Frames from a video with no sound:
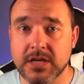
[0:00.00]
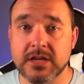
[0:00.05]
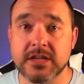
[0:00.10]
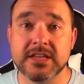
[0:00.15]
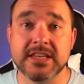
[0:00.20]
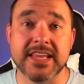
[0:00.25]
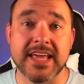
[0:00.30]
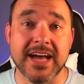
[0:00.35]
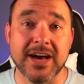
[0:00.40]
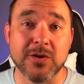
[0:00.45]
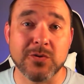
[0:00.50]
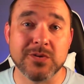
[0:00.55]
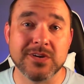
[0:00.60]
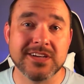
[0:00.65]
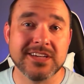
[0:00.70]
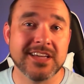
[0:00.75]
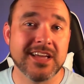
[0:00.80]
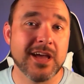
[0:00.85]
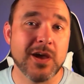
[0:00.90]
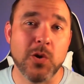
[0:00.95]
Now,
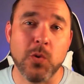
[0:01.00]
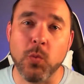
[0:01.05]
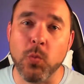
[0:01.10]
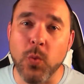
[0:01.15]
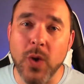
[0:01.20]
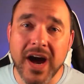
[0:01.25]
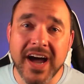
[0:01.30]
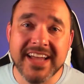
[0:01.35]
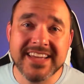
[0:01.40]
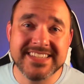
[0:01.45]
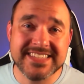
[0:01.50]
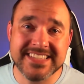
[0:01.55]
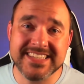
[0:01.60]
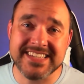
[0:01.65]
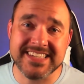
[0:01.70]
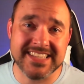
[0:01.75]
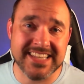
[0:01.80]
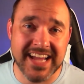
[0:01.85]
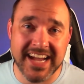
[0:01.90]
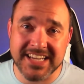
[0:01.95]
why
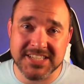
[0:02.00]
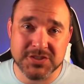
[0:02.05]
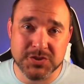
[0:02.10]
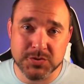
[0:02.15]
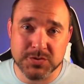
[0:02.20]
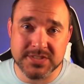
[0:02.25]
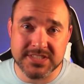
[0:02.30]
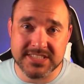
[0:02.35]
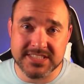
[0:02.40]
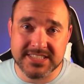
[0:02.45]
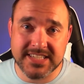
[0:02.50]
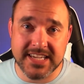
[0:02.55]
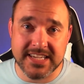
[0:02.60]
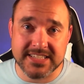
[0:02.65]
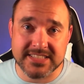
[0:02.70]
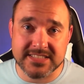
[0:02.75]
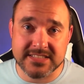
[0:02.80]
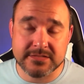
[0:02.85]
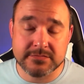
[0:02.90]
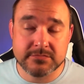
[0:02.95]
did I choose this
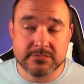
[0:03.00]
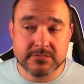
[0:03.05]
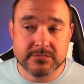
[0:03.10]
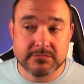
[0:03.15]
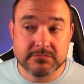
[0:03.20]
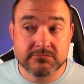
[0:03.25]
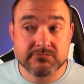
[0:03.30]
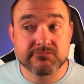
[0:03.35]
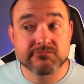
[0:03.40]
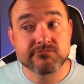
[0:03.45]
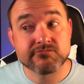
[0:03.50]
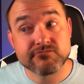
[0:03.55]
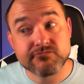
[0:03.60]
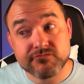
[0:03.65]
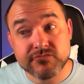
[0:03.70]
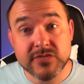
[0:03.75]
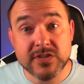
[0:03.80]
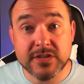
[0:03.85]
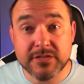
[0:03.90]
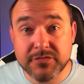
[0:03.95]
case?
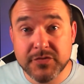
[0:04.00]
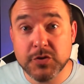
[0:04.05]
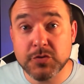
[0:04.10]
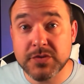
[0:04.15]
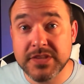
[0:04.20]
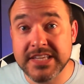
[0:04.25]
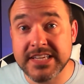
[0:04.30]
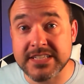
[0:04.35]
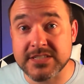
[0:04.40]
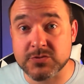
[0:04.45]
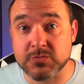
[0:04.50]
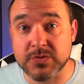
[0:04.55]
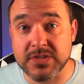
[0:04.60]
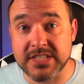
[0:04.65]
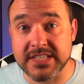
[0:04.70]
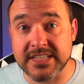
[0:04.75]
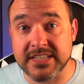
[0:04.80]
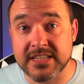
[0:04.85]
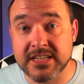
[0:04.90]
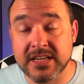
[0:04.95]
There are a few things,
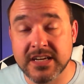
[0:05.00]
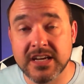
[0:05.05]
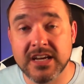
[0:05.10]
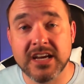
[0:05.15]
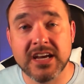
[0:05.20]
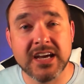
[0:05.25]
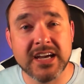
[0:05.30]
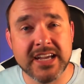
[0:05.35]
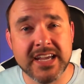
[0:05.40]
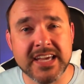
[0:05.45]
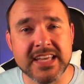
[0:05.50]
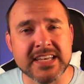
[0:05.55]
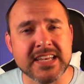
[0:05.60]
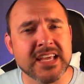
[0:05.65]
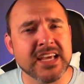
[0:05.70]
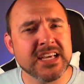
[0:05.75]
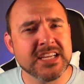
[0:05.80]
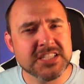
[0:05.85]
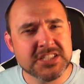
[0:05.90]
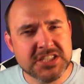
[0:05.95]
really. Again,
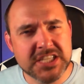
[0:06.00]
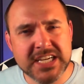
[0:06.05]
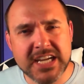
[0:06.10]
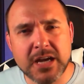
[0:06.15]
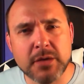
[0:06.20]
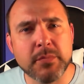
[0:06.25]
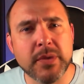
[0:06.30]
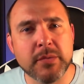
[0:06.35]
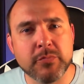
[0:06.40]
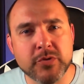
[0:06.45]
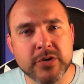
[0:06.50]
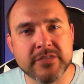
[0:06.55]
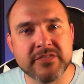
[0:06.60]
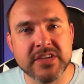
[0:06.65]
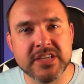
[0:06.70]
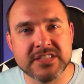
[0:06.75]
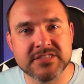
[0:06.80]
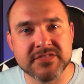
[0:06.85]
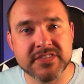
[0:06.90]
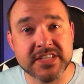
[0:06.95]
check out my
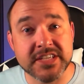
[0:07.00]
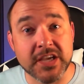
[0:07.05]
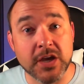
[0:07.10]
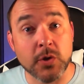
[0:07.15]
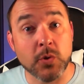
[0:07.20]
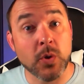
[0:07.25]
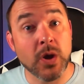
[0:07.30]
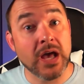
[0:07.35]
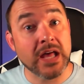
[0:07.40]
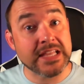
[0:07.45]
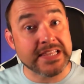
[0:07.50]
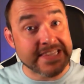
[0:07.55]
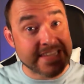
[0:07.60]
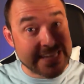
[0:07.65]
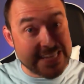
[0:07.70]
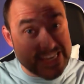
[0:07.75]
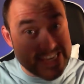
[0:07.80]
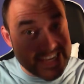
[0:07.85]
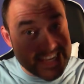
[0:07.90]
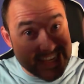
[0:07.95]
previous video,
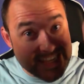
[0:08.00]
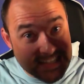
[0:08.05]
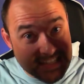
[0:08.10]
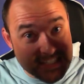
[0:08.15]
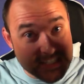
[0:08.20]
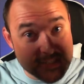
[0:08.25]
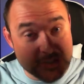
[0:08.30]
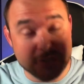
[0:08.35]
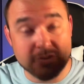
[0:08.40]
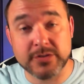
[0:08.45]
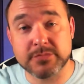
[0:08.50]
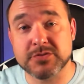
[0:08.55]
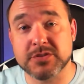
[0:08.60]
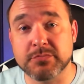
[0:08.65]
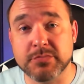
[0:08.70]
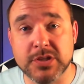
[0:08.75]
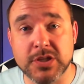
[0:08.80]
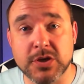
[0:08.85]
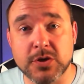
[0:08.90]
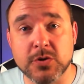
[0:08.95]
link in the description
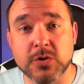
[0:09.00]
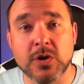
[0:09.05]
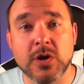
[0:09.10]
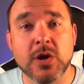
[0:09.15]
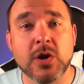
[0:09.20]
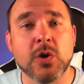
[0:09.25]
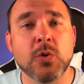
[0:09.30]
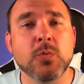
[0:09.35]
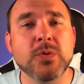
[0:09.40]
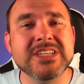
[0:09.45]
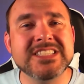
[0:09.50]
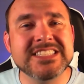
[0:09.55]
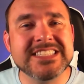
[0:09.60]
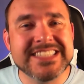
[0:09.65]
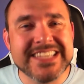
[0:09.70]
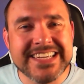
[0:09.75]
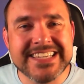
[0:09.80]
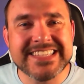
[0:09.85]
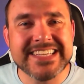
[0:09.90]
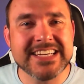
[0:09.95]
below, which
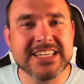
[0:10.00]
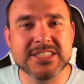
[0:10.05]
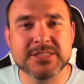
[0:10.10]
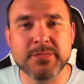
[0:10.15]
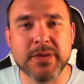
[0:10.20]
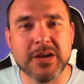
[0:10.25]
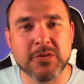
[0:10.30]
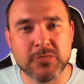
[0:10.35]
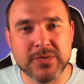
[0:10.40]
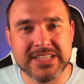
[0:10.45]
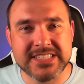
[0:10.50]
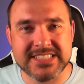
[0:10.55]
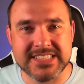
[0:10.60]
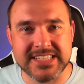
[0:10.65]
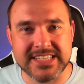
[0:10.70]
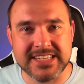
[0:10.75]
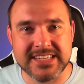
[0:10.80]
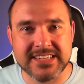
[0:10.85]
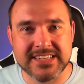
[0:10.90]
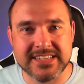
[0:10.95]
details my reasoning.